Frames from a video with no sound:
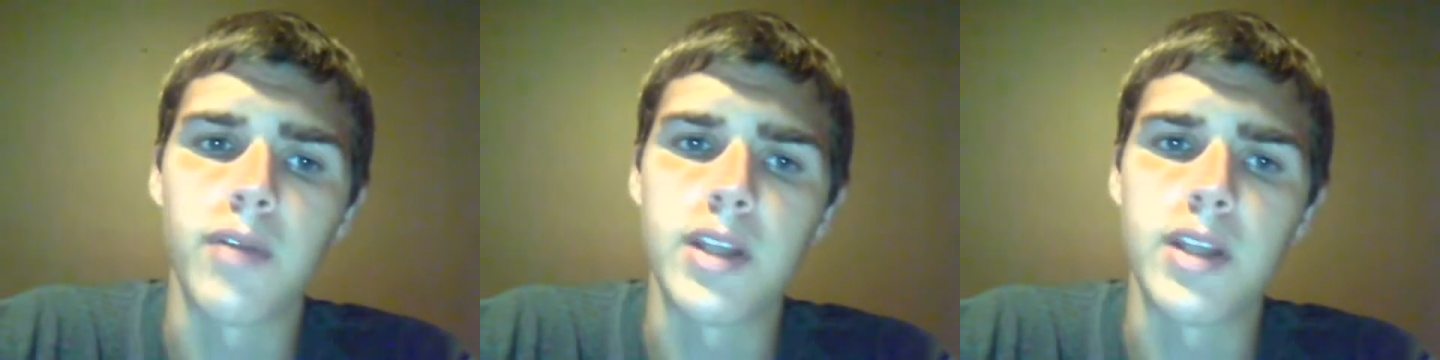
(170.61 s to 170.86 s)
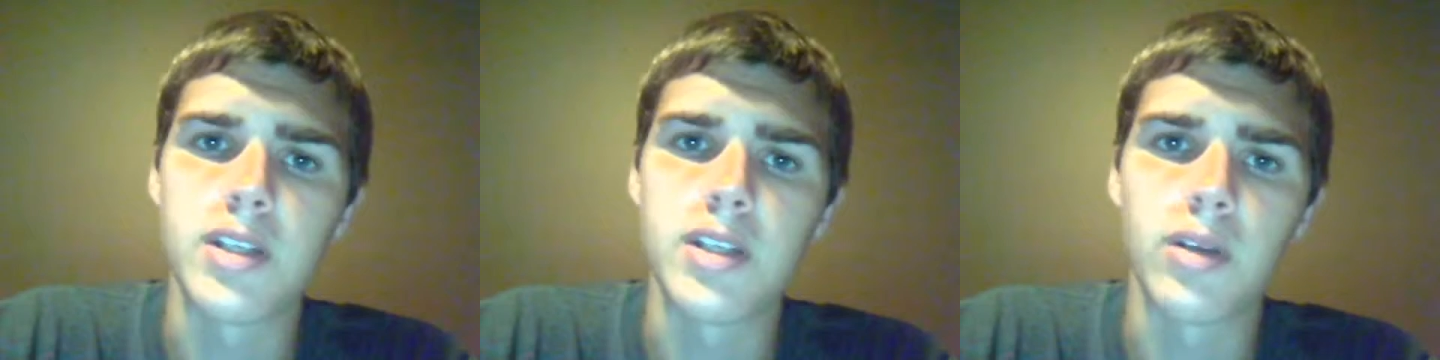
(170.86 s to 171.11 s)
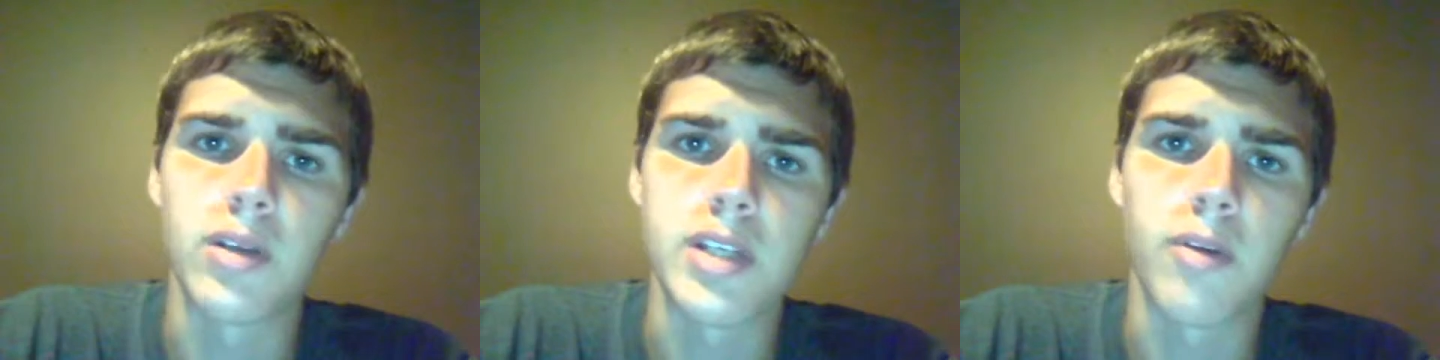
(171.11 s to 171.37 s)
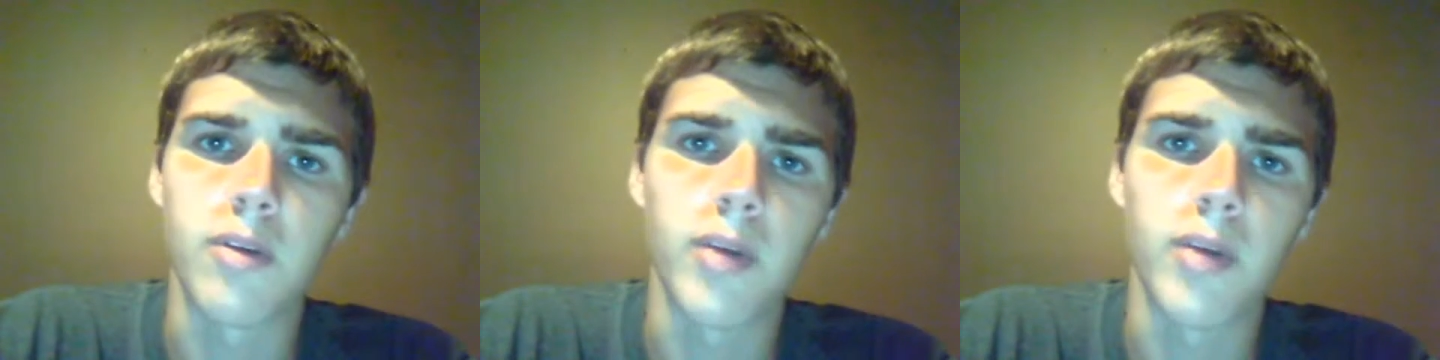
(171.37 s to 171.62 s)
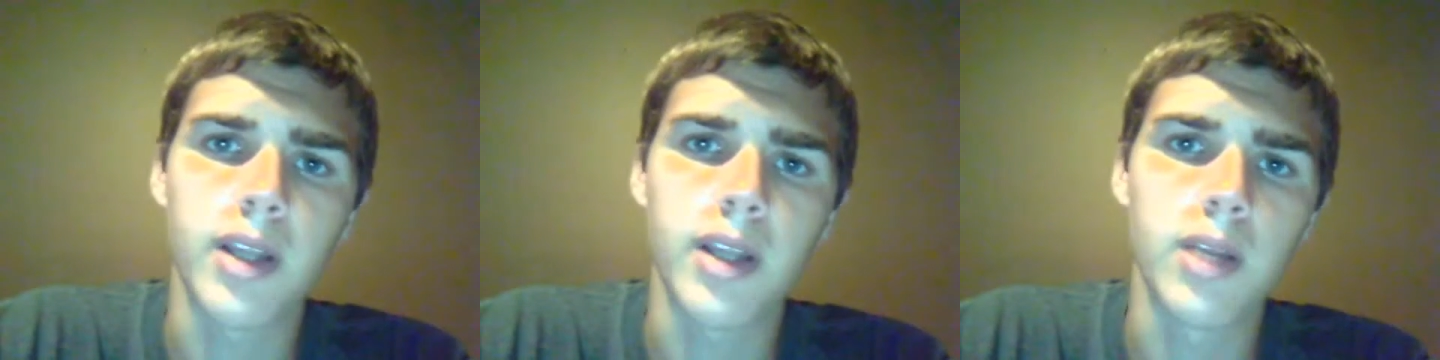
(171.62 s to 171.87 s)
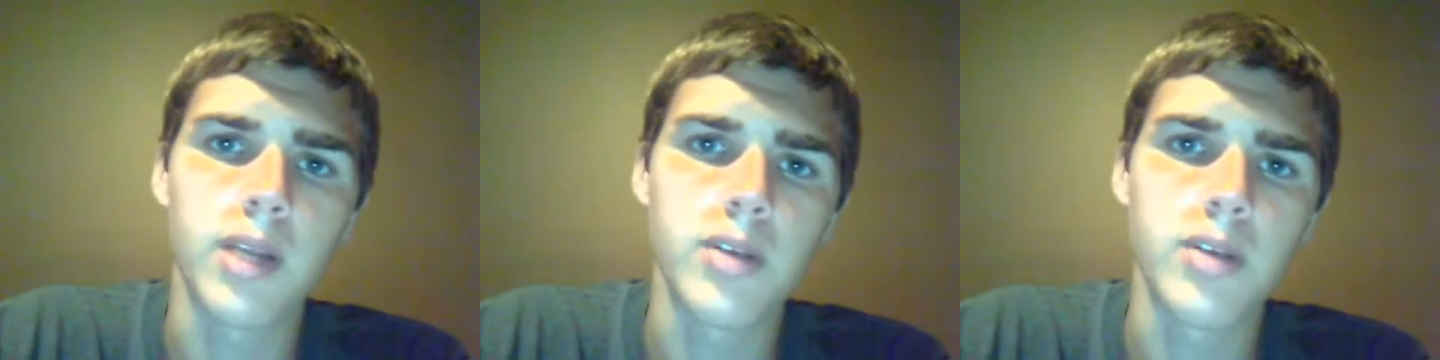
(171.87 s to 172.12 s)
still the same quarterback that he
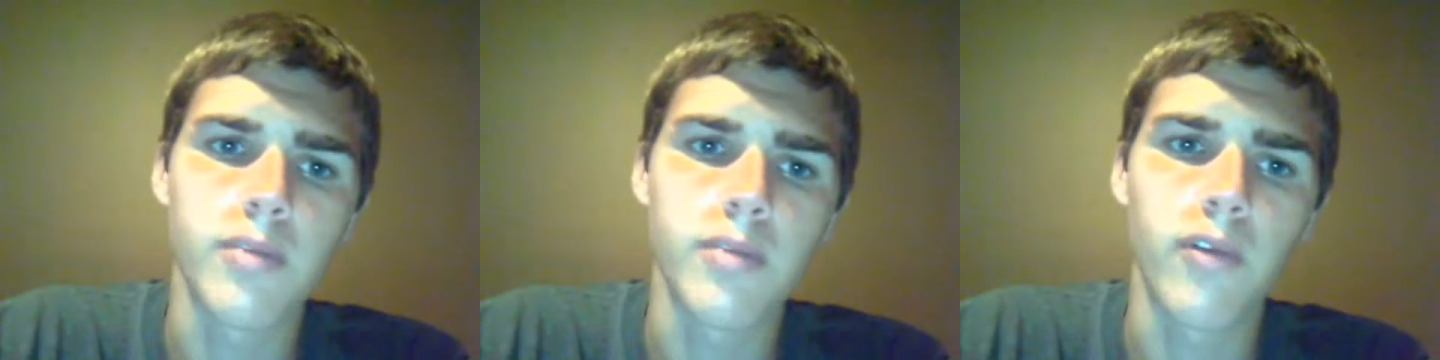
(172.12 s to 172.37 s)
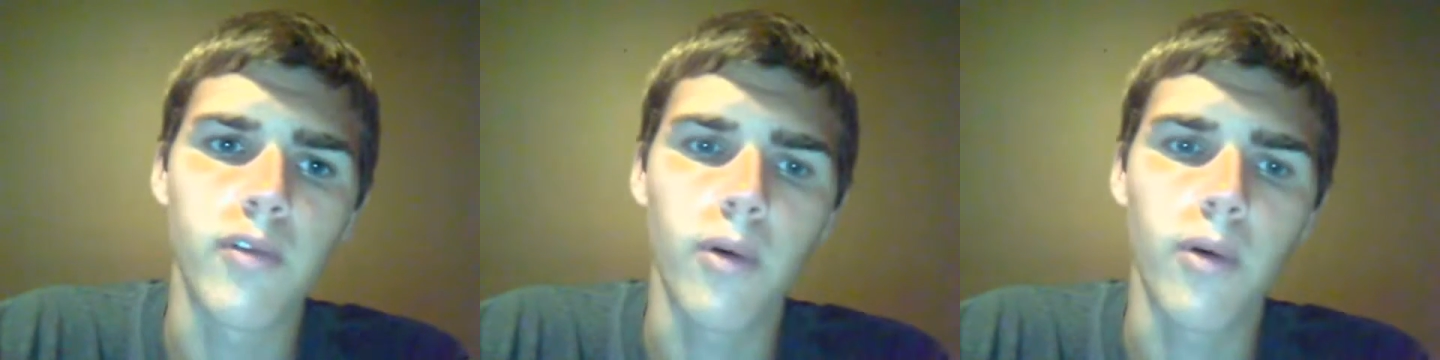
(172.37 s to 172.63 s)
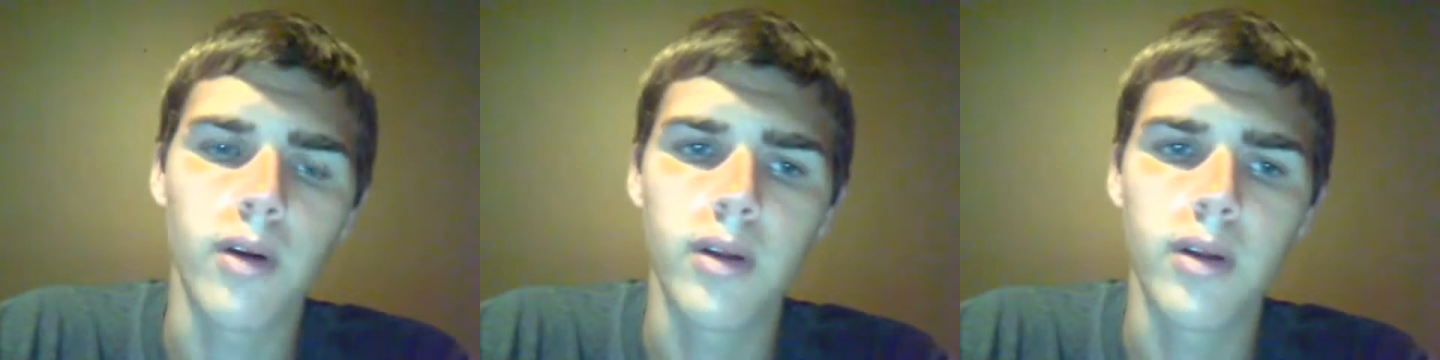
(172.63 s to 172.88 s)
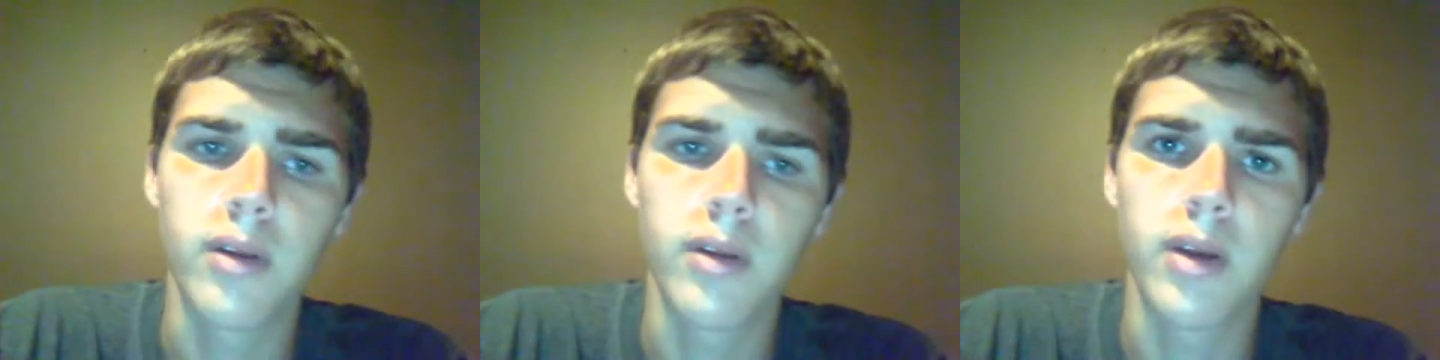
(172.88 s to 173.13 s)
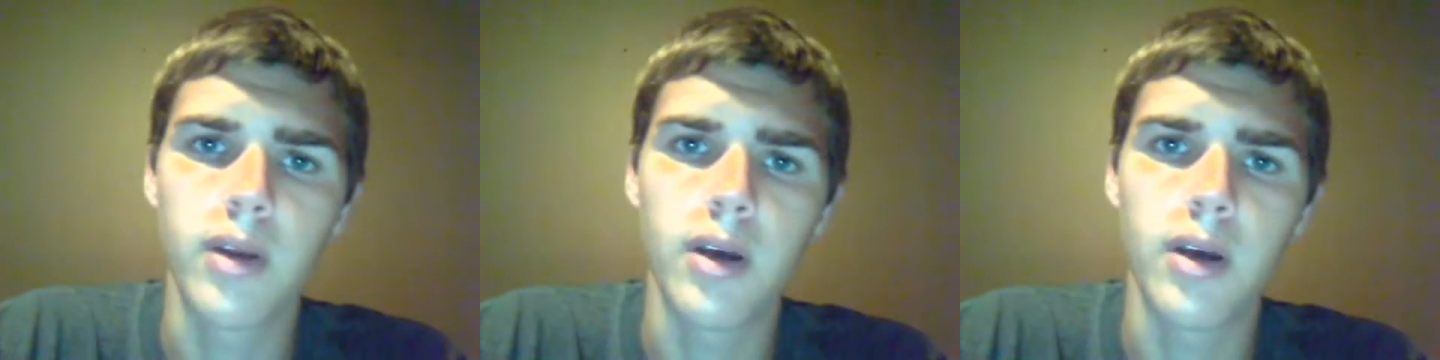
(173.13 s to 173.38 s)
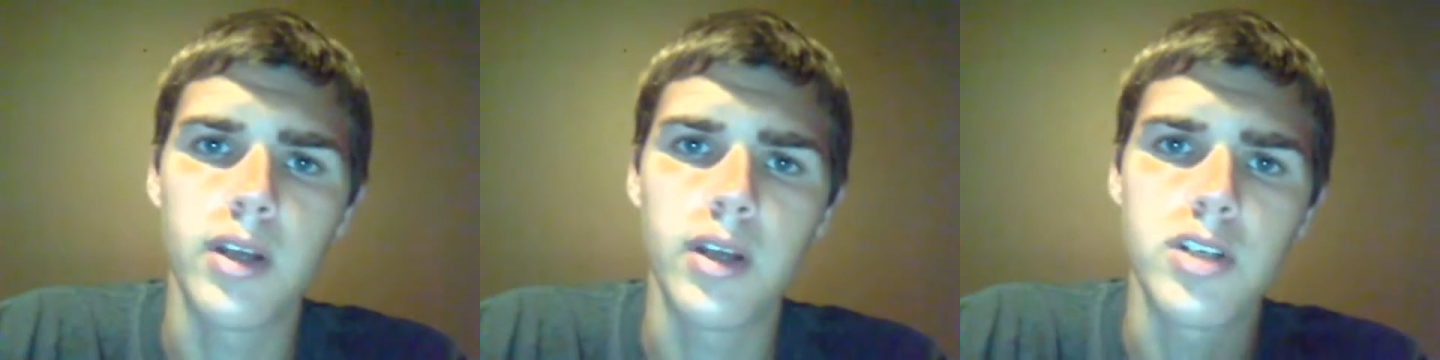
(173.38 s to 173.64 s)
was before the
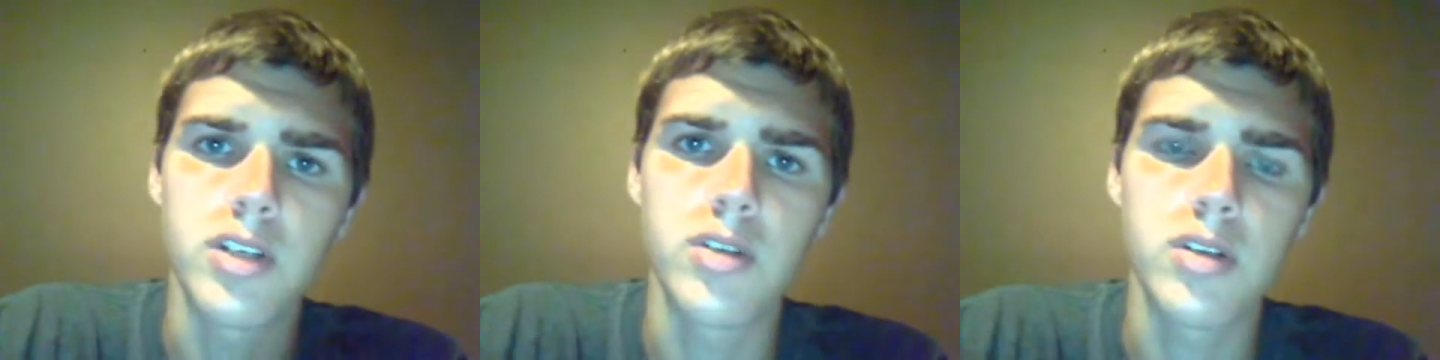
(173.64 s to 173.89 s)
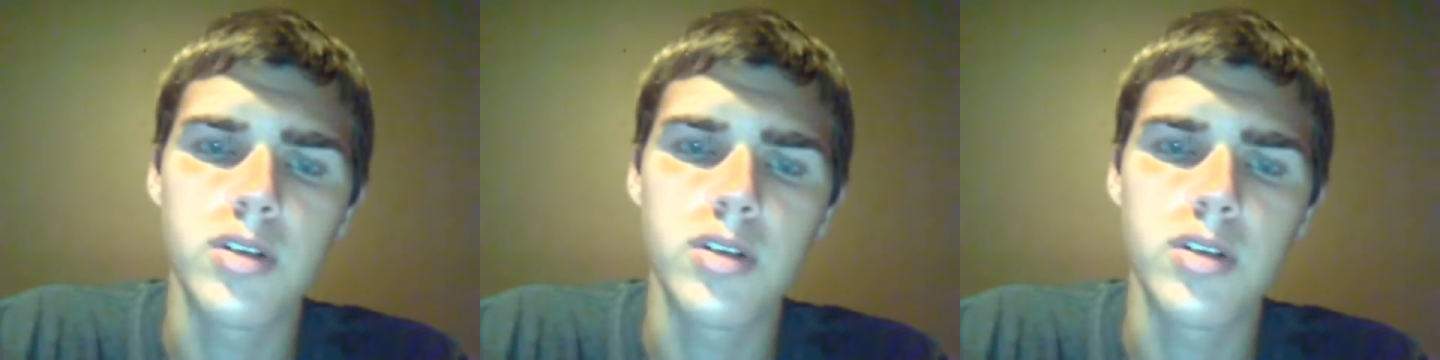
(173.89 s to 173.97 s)
issues